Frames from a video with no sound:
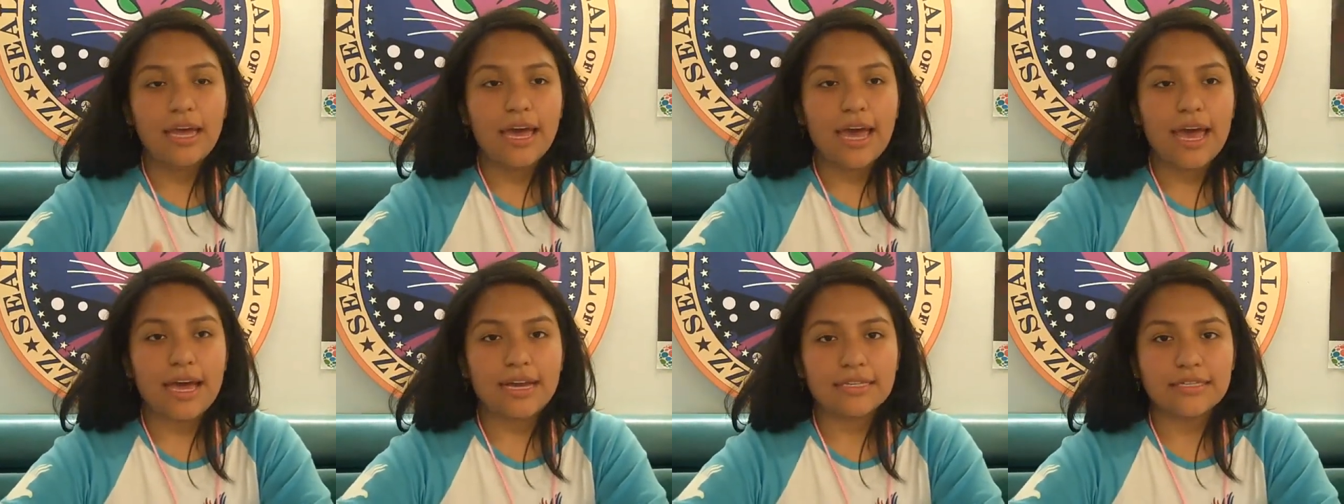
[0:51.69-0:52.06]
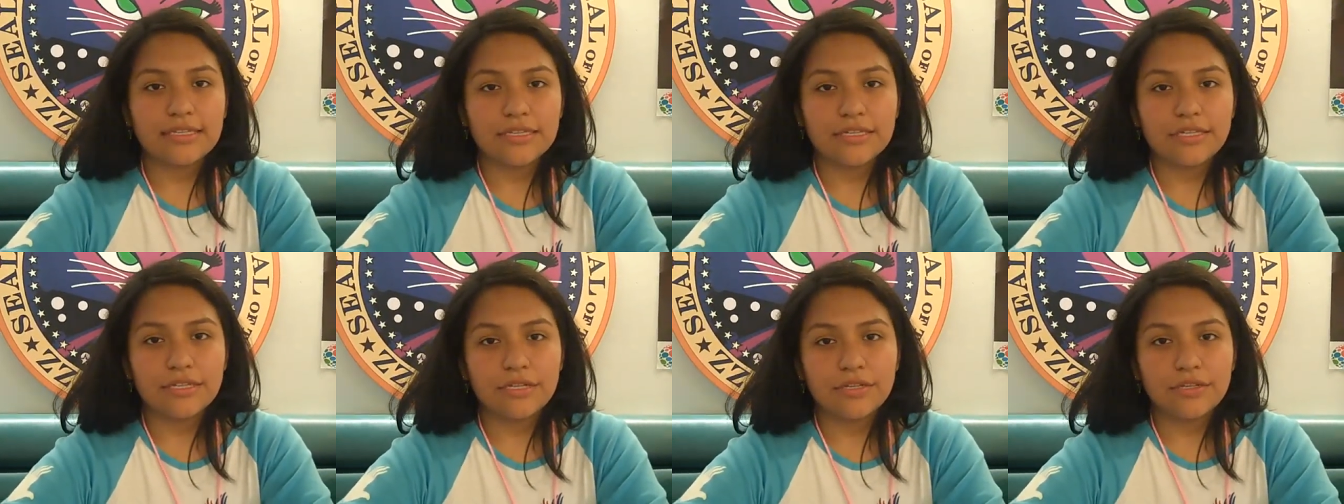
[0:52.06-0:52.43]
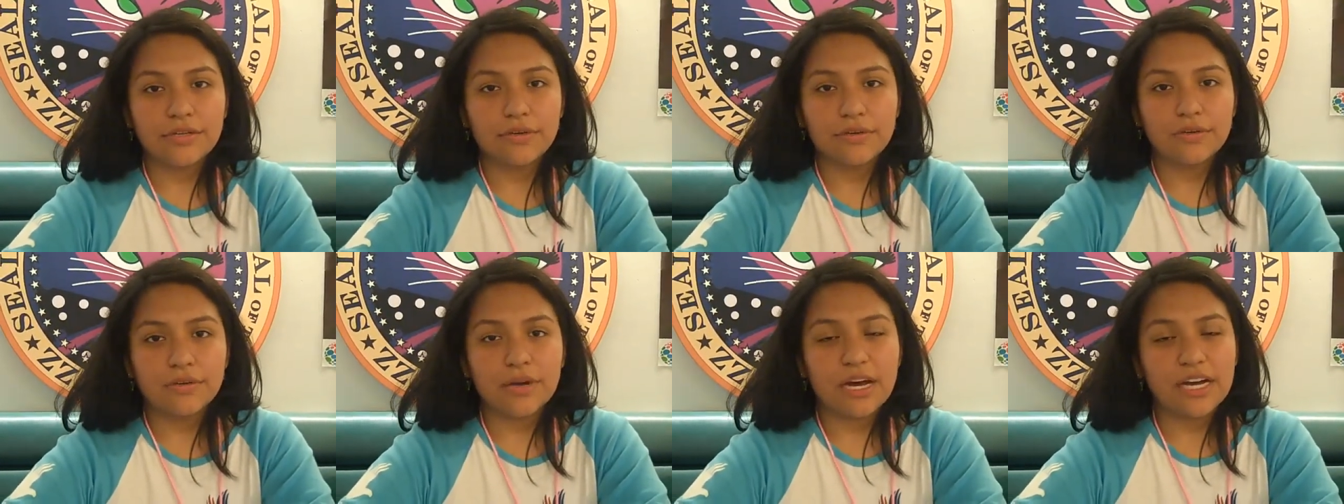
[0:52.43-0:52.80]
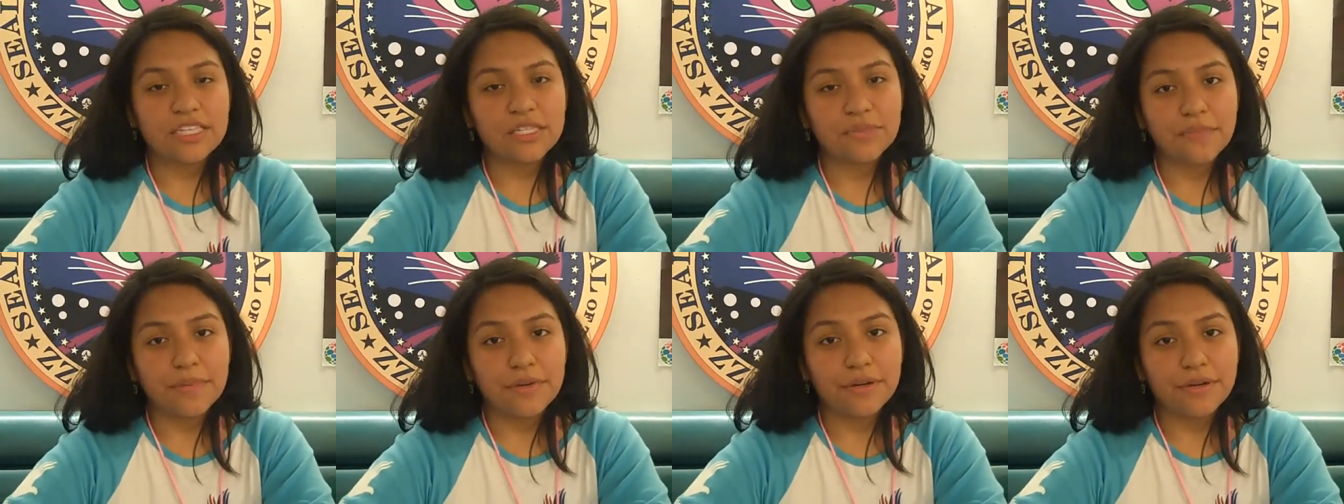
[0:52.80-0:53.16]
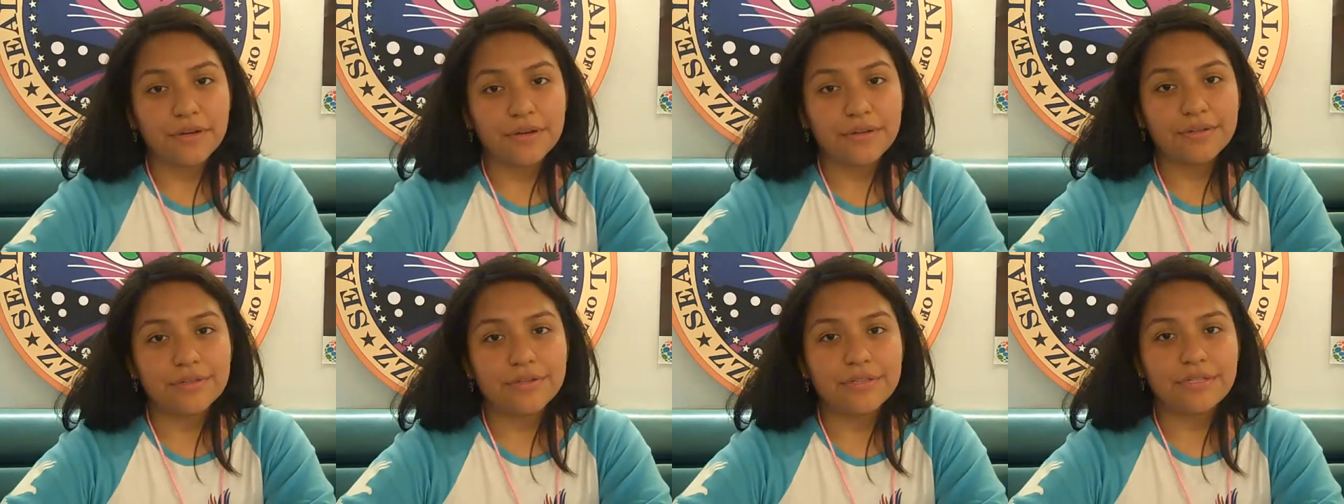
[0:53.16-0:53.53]
access to
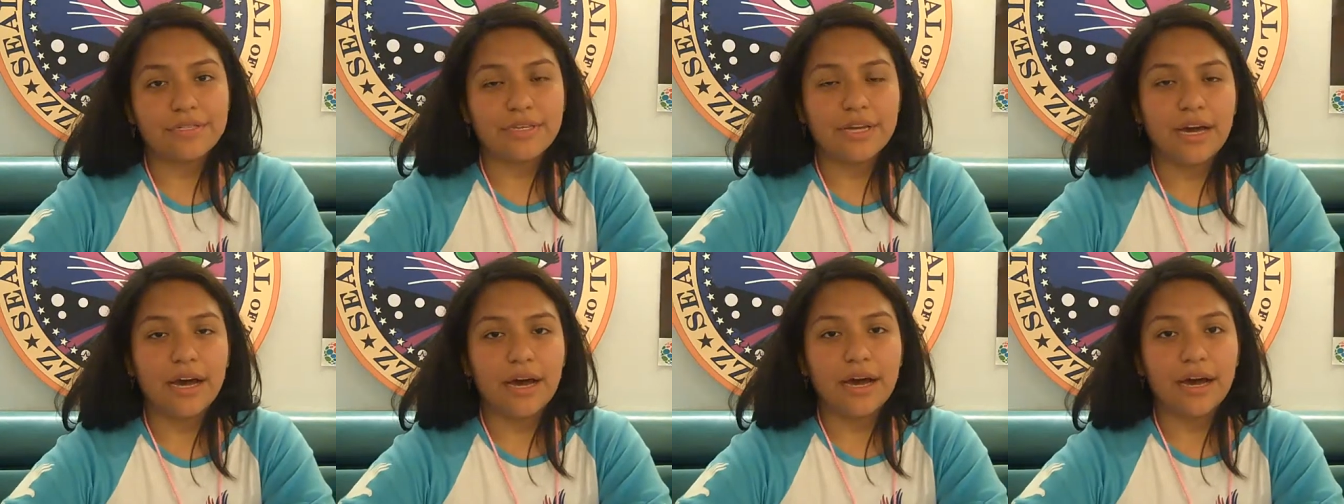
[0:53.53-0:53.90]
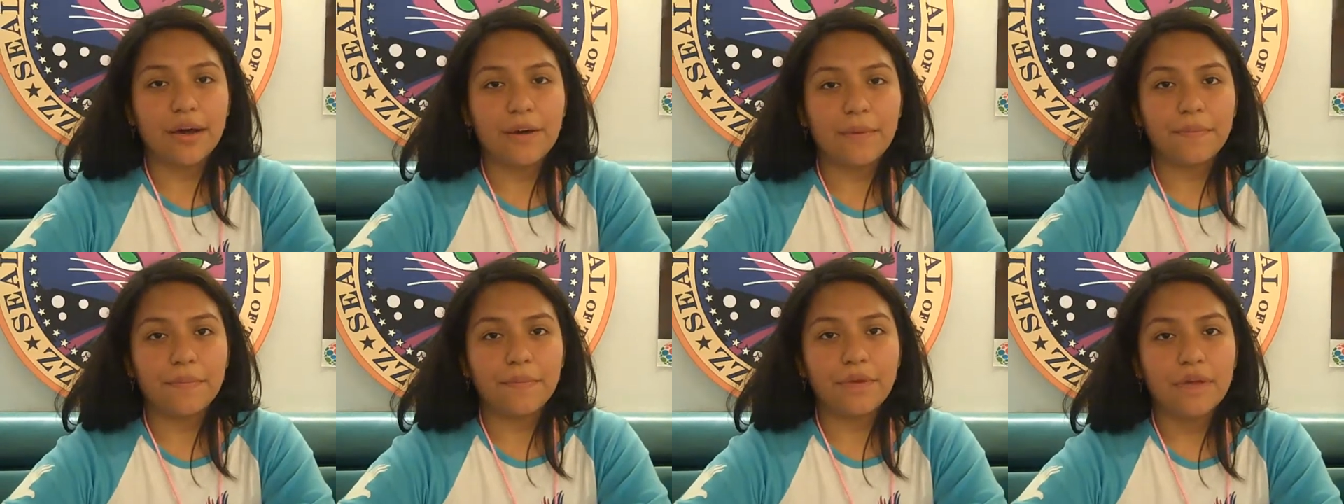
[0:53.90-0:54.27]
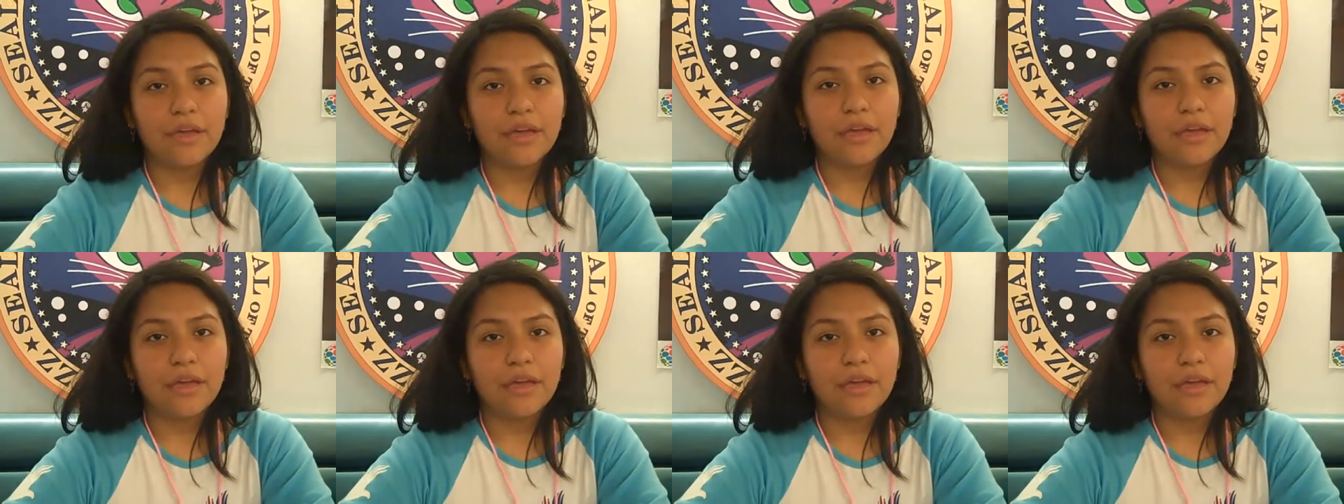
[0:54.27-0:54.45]
hospitals, um,